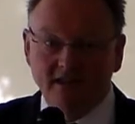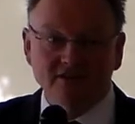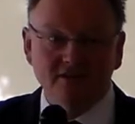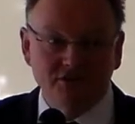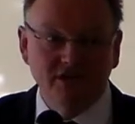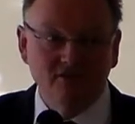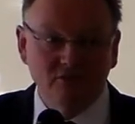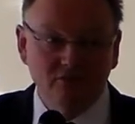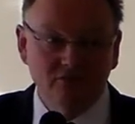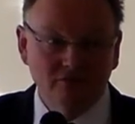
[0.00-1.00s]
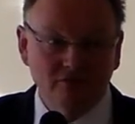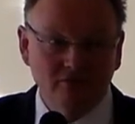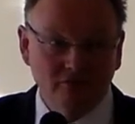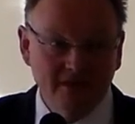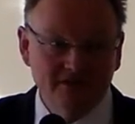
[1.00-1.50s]
it's achievable,
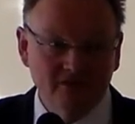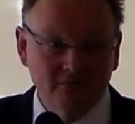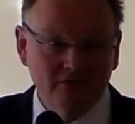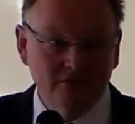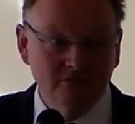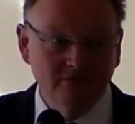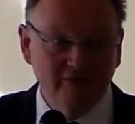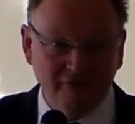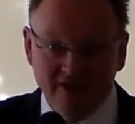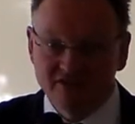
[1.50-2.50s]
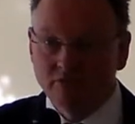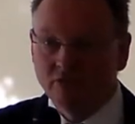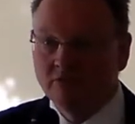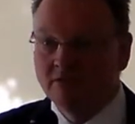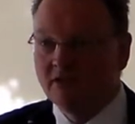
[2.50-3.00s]
reasonable,
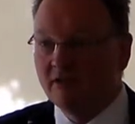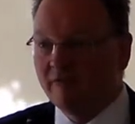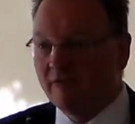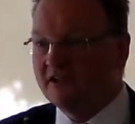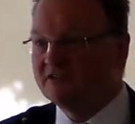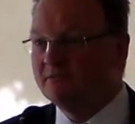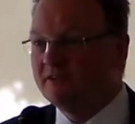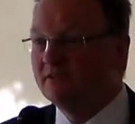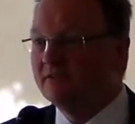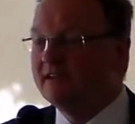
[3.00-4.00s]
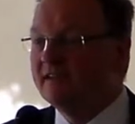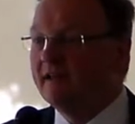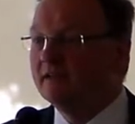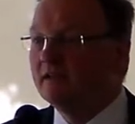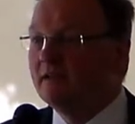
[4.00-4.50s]
feasible for us to be doing
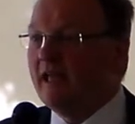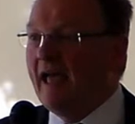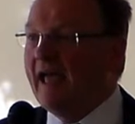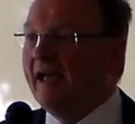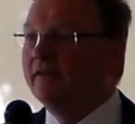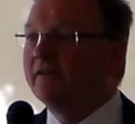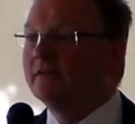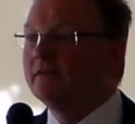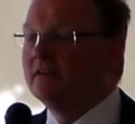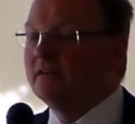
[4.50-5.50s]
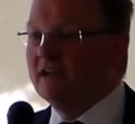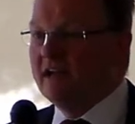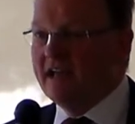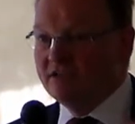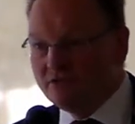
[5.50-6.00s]
that. And
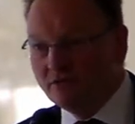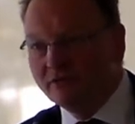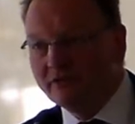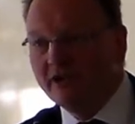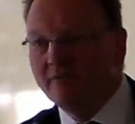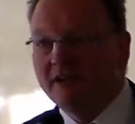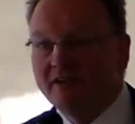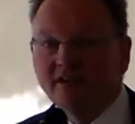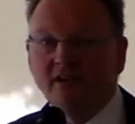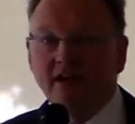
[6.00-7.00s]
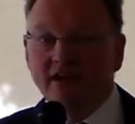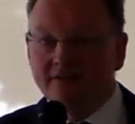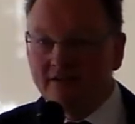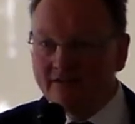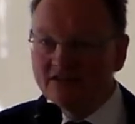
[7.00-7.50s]
uh, as you all know better than I,
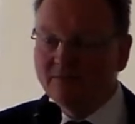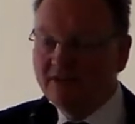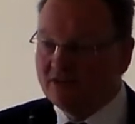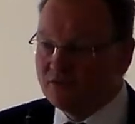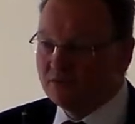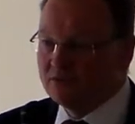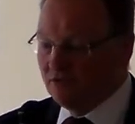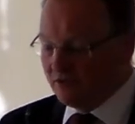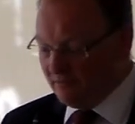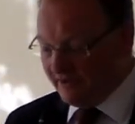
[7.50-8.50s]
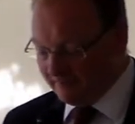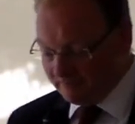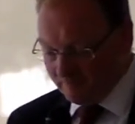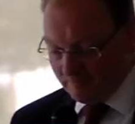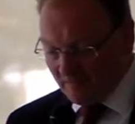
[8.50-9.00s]
and your other speakers will talk about